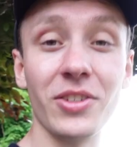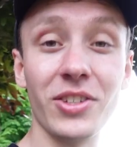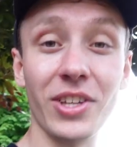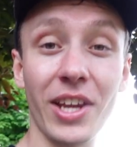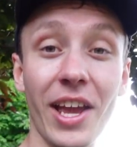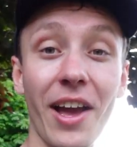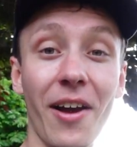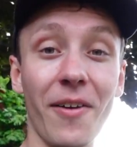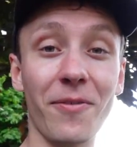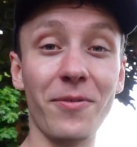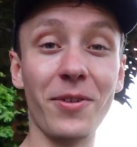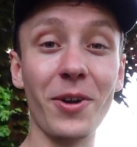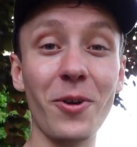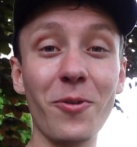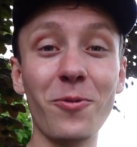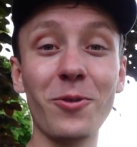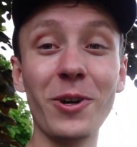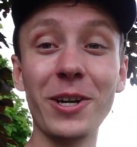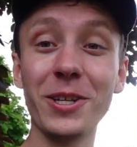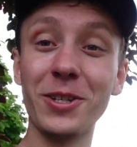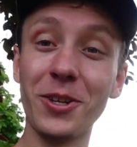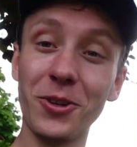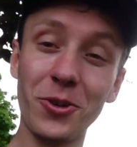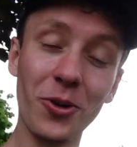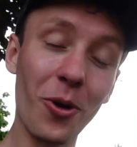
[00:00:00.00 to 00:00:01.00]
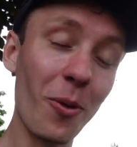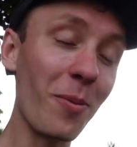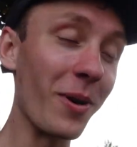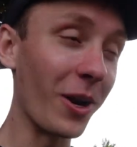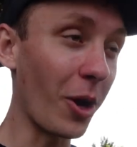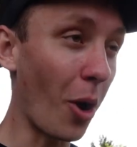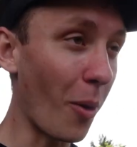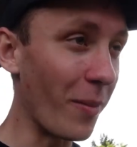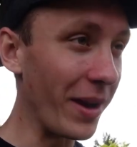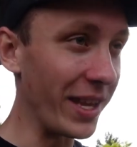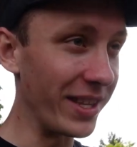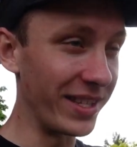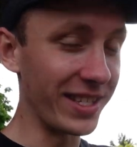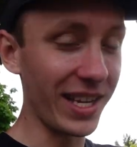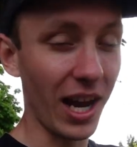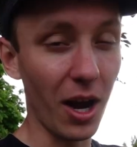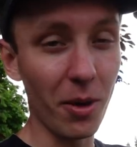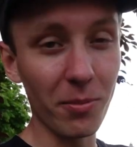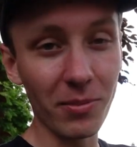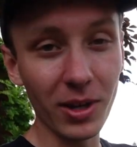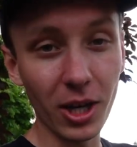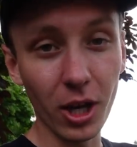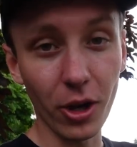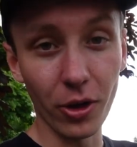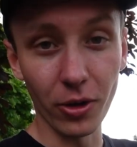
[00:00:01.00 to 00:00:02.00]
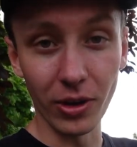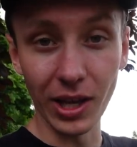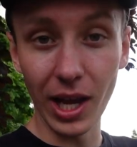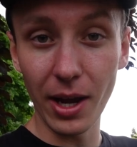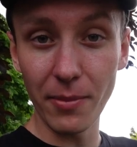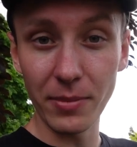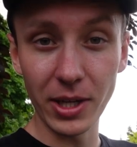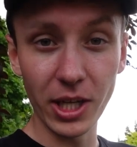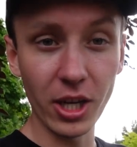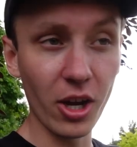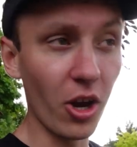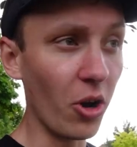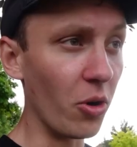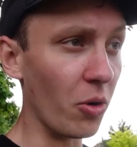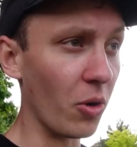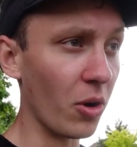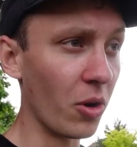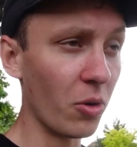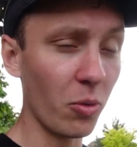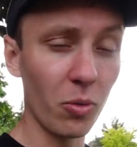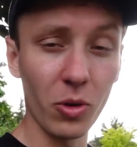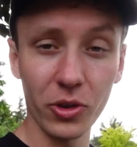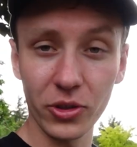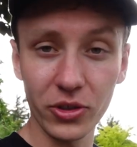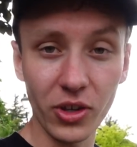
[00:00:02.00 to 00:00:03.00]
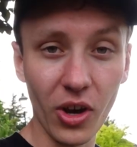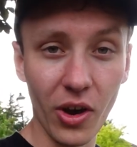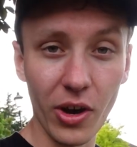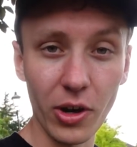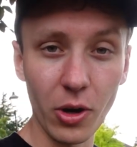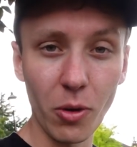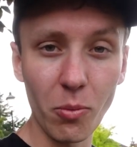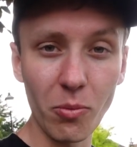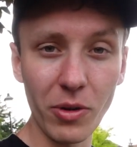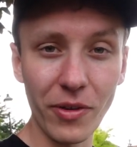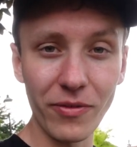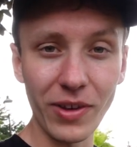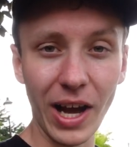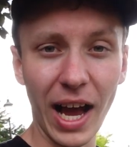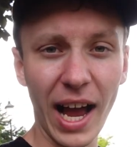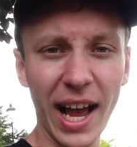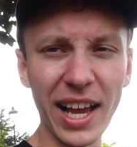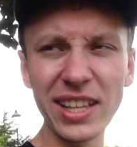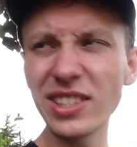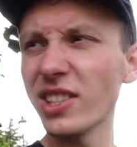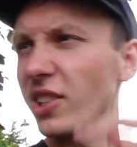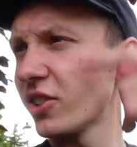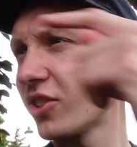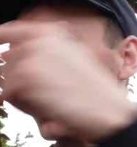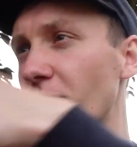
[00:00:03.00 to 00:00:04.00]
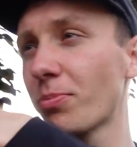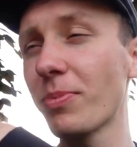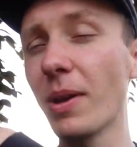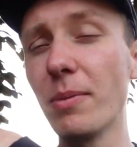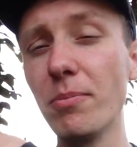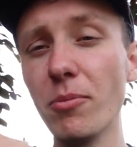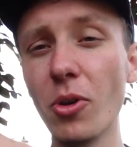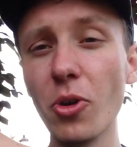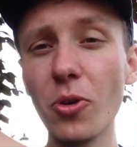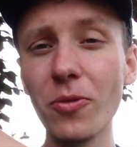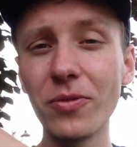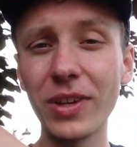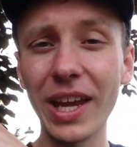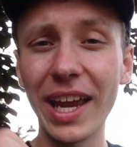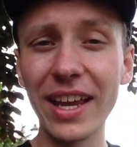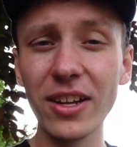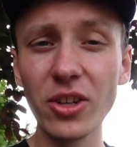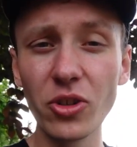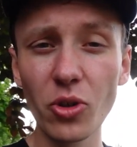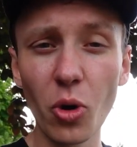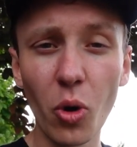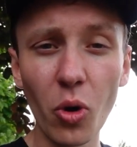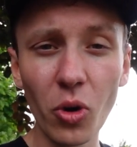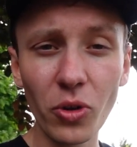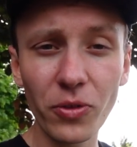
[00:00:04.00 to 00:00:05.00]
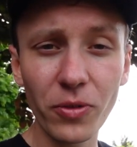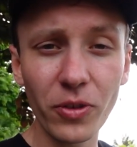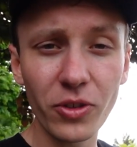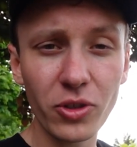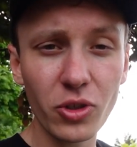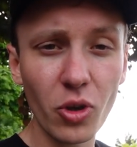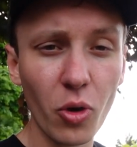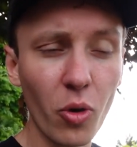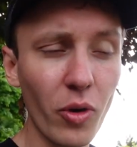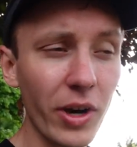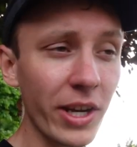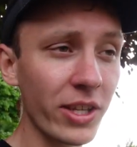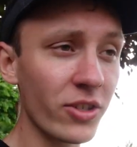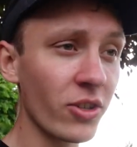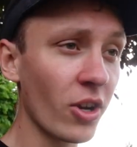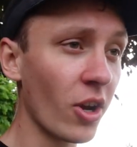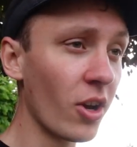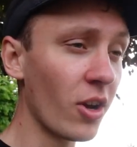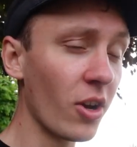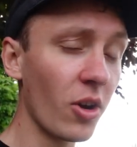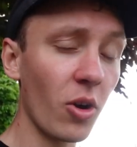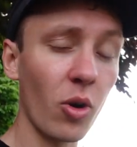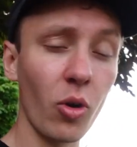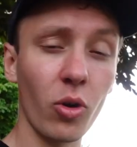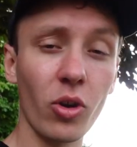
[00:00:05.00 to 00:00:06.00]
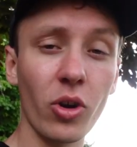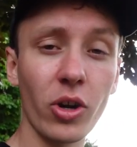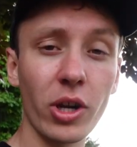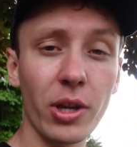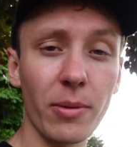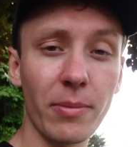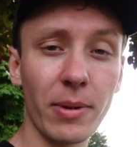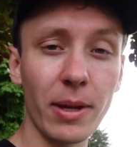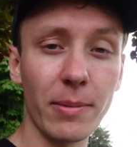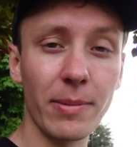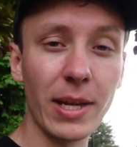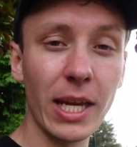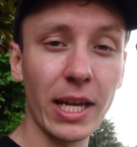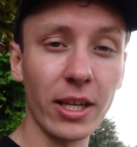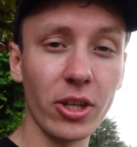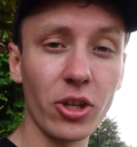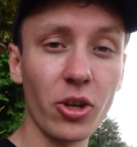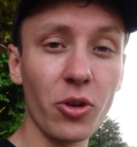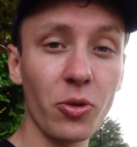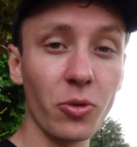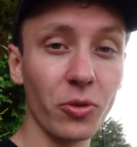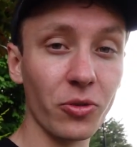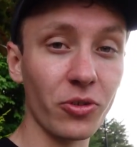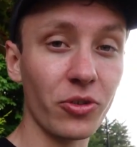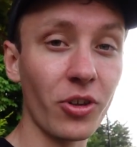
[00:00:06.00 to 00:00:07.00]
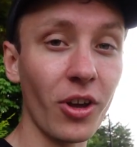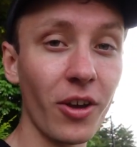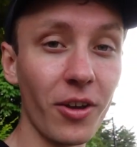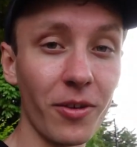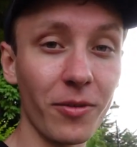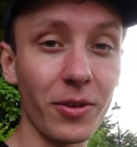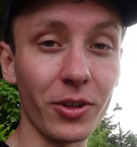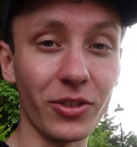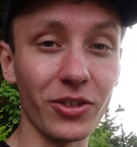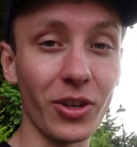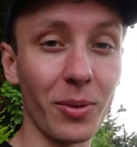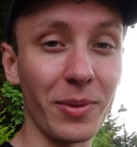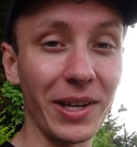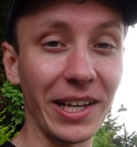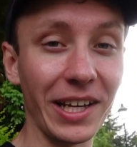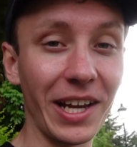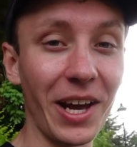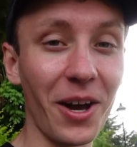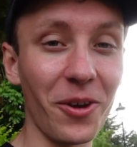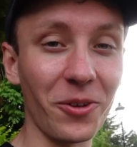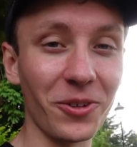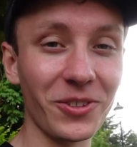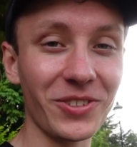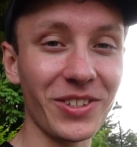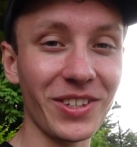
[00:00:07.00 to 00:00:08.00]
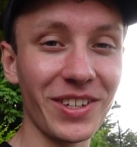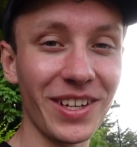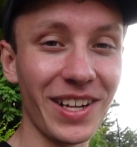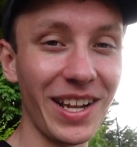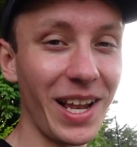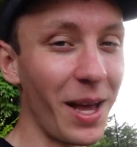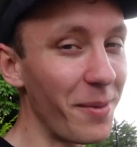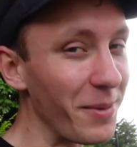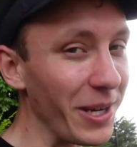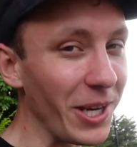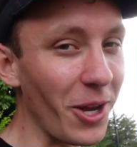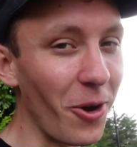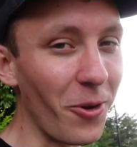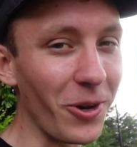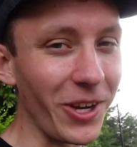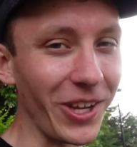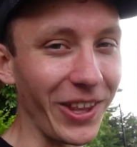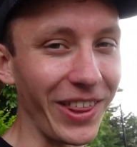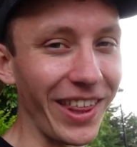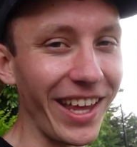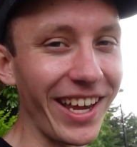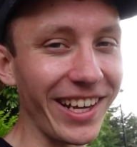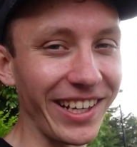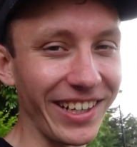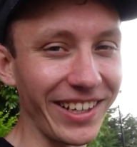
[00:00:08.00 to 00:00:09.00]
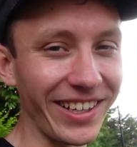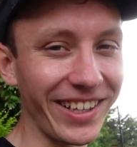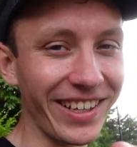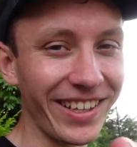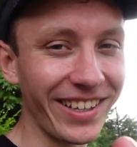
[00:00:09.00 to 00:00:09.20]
So yeah, feel free to drop a comment down below. Let me know what's going on with that. Has it just been moved indoors for storage, or could it be being used for something else? Let me know what you think.